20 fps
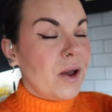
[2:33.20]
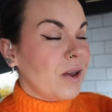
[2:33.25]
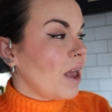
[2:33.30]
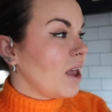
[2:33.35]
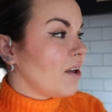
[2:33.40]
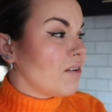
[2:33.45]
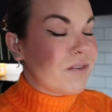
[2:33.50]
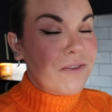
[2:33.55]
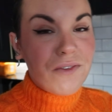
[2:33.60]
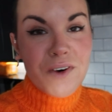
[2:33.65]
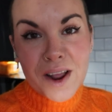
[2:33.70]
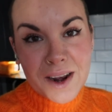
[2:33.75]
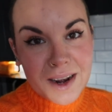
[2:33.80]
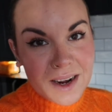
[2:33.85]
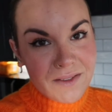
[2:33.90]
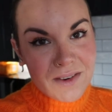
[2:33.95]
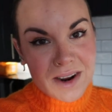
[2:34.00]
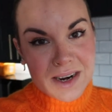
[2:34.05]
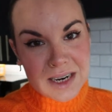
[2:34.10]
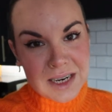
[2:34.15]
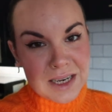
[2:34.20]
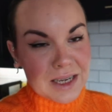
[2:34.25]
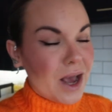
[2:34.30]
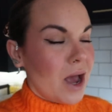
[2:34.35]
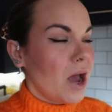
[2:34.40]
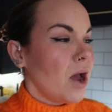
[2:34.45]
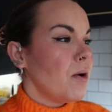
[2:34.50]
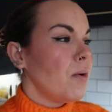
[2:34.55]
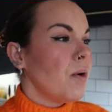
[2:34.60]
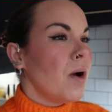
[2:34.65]
Okay, finally ready to
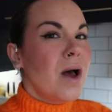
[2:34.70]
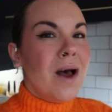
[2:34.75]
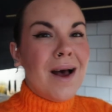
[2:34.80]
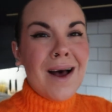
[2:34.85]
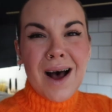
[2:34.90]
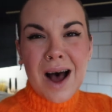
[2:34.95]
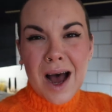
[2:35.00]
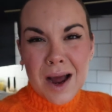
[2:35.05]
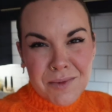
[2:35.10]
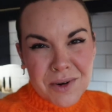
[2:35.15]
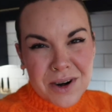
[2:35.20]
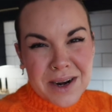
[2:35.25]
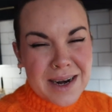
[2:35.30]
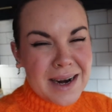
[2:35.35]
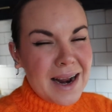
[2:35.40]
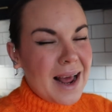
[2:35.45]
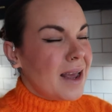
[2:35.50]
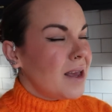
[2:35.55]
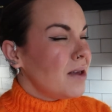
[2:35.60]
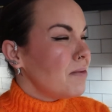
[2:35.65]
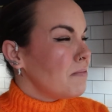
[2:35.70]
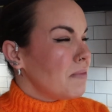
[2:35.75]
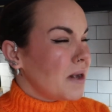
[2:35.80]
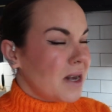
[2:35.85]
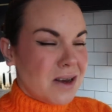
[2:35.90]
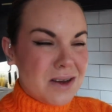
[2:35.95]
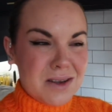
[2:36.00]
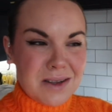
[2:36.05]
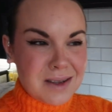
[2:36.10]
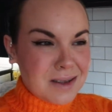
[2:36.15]
go. I'm running late
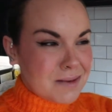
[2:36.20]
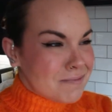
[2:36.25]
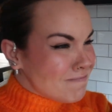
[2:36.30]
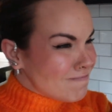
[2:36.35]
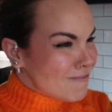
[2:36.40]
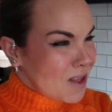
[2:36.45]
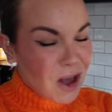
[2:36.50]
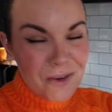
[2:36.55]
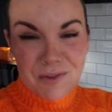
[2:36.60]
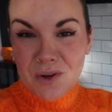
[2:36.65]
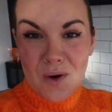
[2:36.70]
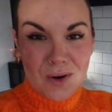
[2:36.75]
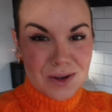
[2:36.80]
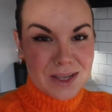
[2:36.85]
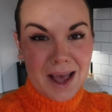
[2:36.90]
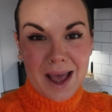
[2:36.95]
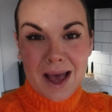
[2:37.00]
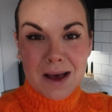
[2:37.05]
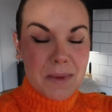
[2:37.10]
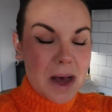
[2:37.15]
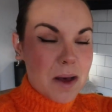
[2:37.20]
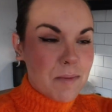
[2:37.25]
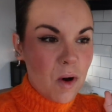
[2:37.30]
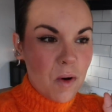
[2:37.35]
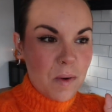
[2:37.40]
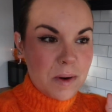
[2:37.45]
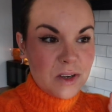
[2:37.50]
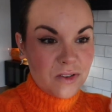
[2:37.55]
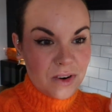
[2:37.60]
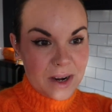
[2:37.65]
because of course I am, I'm
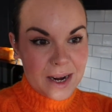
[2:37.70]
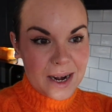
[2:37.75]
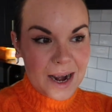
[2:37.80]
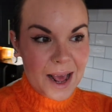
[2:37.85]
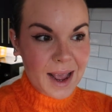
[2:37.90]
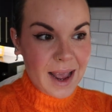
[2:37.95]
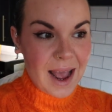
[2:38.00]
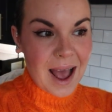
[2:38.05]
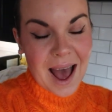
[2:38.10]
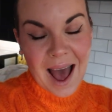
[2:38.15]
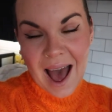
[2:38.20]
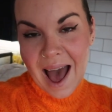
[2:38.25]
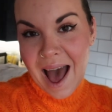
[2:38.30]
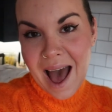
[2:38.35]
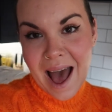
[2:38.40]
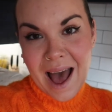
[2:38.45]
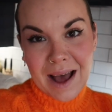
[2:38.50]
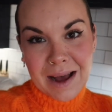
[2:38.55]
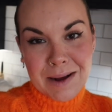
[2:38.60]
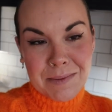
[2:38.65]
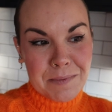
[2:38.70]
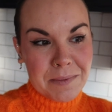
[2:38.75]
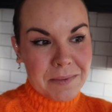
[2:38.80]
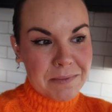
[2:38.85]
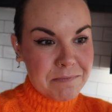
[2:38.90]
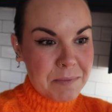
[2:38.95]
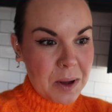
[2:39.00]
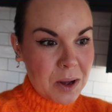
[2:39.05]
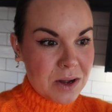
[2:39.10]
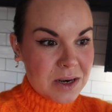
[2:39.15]
always running late,
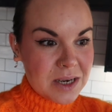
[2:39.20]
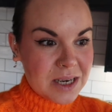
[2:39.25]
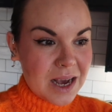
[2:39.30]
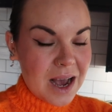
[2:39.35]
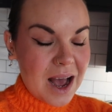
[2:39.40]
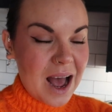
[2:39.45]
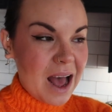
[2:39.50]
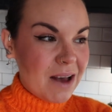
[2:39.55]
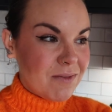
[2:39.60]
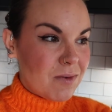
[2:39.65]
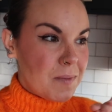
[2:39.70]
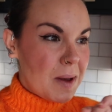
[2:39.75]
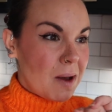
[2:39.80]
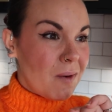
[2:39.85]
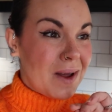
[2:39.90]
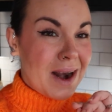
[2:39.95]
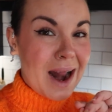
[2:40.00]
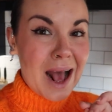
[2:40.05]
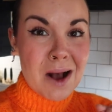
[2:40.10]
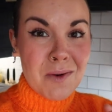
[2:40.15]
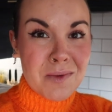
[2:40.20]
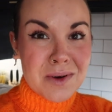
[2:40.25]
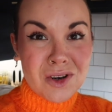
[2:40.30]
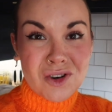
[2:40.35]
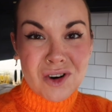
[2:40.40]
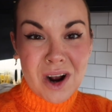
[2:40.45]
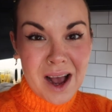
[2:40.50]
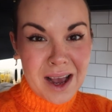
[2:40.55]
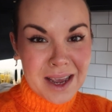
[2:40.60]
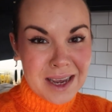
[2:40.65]
but I have about an hour
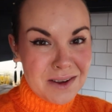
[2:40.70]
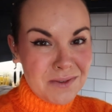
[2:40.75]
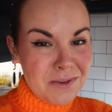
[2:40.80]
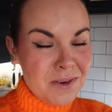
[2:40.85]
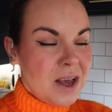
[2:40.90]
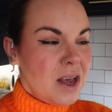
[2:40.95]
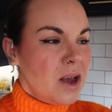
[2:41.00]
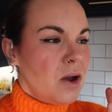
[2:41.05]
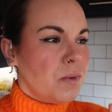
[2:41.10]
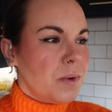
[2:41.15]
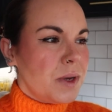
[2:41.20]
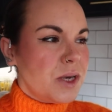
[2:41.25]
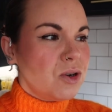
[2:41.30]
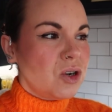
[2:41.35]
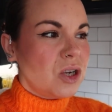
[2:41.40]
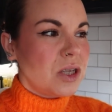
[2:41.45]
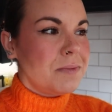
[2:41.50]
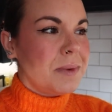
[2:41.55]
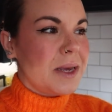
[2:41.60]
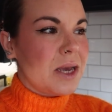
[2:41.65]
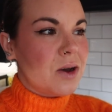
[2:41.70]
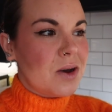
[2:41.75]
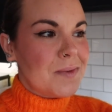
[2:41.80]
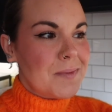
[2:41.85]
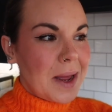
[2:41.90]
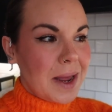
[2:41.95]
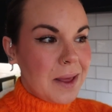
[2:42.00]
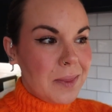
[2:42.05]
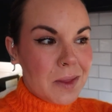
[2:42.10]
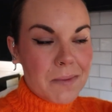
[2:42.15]
drive. We usually meet
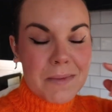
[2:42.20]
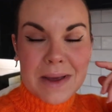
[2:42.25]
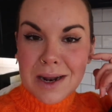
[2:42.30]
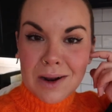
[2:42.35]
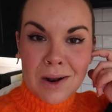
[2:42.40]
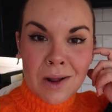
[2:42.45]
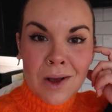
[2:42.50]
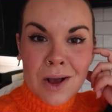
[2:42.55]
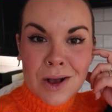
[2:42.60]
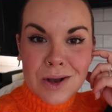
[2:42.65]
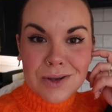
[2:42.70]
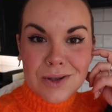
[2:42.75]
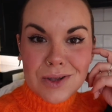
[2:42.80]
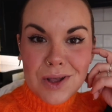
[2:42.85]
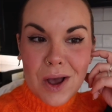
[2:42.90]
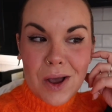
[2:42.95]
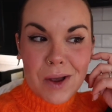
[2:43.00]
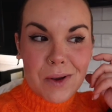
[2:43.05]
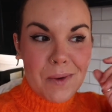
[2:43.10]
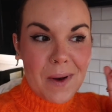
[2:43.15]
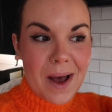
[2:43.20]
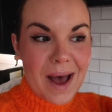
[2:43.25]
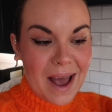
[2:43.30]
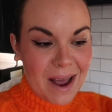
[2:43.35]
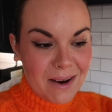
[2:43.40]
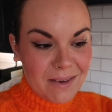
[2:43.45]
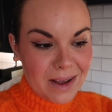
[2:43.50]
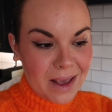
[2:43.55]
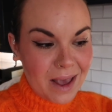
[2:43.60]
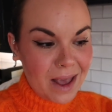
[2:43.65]
up in the middle, so
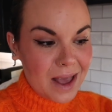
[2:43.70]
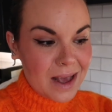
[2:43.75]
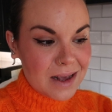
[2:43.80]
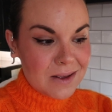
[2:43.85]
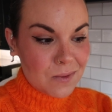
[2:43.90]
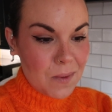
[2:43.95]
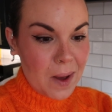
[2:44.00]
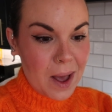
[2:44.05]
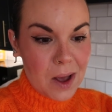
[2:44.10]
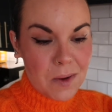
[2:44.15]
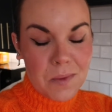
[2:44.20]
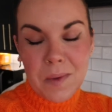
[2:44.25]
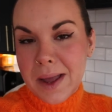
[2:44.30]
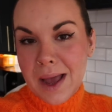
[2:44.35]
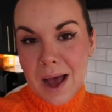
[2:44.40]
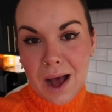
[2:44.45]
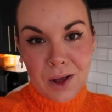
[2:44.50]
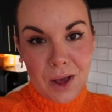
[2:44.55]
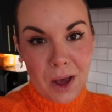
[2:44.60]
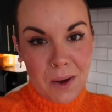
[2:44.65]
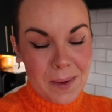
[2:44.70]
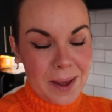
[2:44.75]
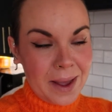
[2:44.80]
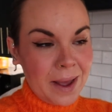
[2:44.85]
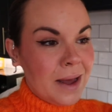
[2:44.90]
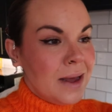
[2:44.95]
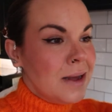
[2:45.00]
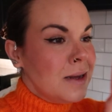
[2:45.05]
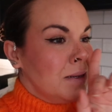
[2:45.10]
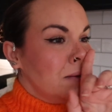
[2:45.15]
Harrogate is where we are
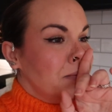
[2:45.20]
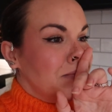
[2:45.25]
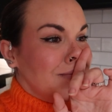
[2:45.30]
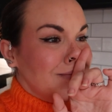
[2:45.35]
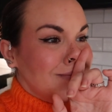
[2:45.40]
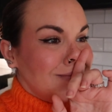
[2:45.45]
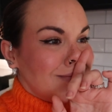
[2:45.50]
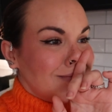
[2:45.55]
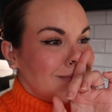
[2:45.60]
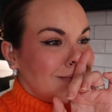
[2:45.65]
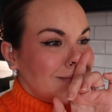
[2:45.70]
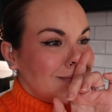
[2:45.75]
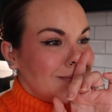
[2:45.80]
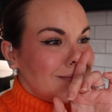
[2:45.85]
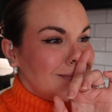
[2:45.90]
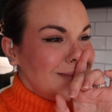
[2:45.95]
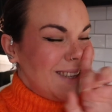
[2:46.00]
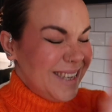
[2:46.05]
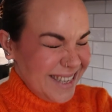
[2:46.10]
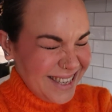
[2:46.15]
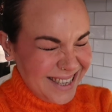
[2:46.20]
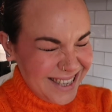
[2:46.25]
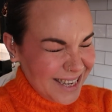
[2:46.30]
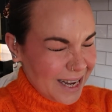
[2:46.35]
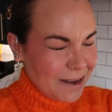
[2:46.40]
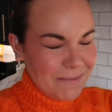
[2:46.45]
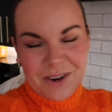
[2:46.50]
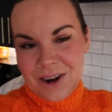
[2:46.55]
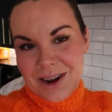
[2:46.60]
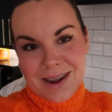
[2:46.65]
going.
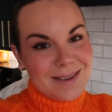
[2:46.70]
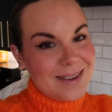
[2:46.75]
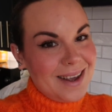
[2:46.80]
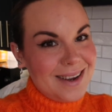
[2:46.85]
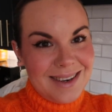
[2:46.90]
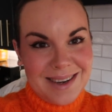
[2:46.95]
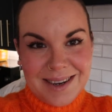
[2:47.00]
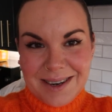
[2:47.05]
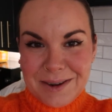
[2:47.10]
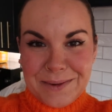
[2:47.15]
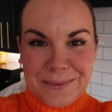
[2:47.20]
I'm very excited.